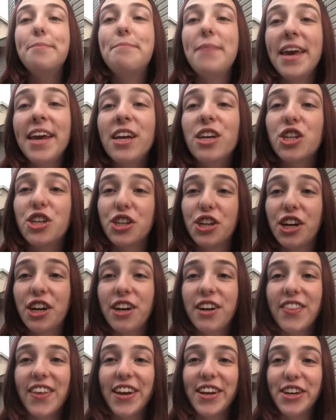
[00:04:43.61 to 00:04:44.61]
Make
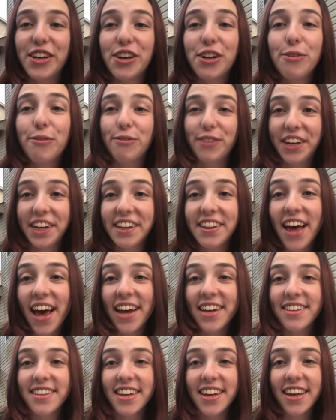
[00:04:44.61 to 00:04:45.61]
sure that you're
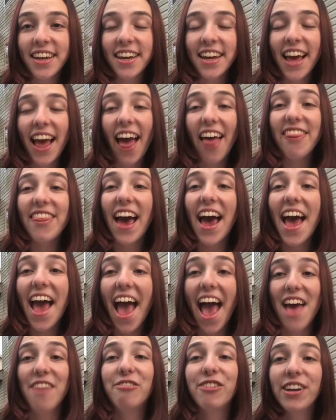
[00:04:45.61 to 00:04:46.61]
realizing that
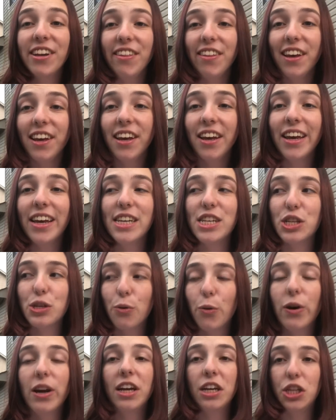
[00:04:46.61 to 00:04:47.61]
everything is
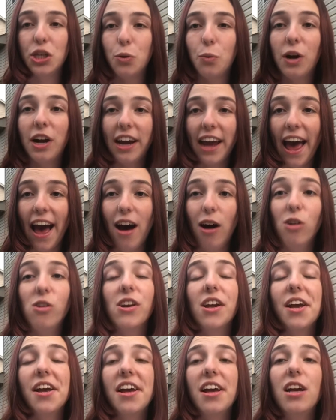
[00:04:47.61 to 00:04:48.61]
going to work out
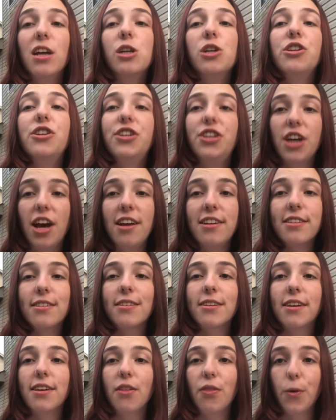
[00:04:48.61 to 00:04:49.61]

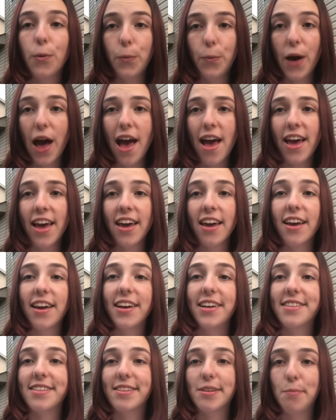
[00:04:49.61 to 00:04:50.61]
just the way
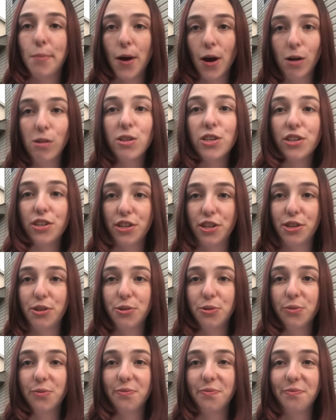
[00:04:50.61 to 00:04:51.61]
it's supposed to.